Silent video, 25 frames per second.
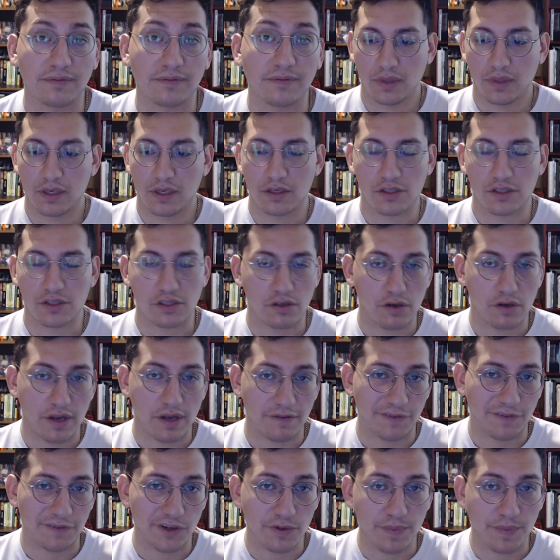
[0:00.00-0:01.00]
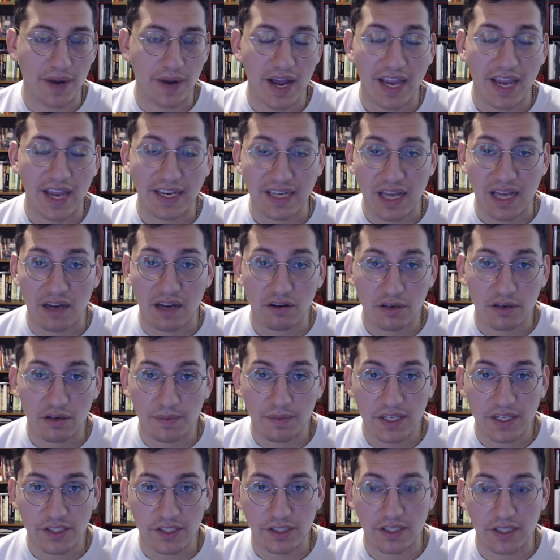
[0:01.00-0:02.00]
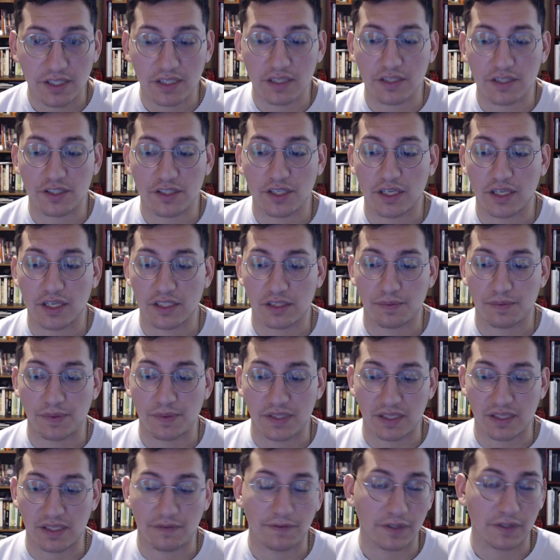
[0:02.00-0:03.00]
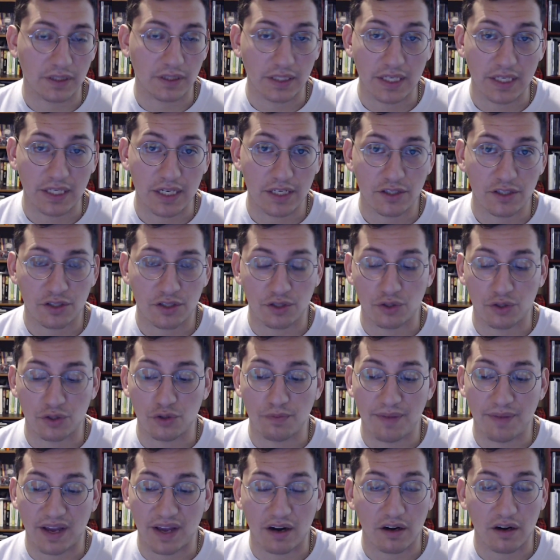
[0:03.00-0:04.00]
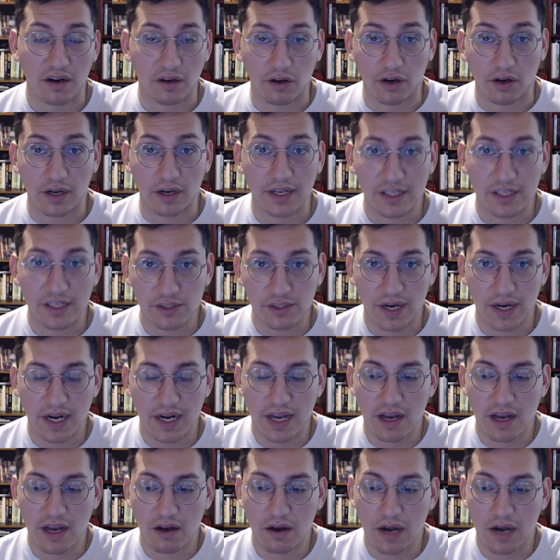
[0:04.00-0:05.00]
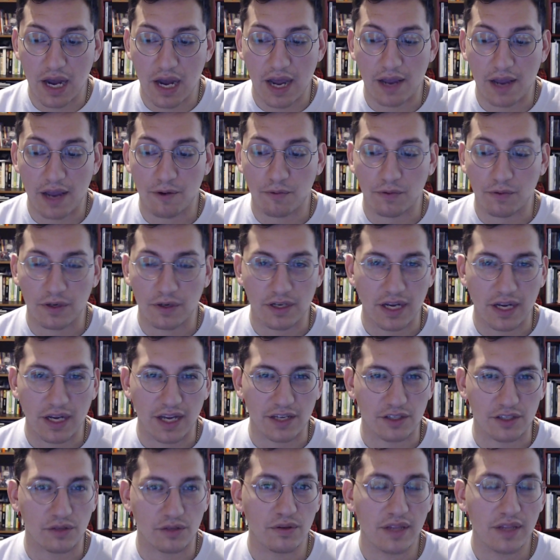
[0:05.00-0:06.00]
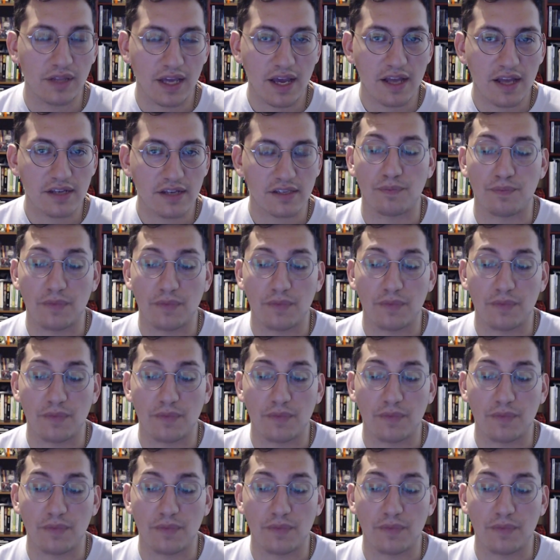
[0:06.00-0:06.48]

So if you're buying Nano Dimension just specifically to bet on earnings right now, I would not do that.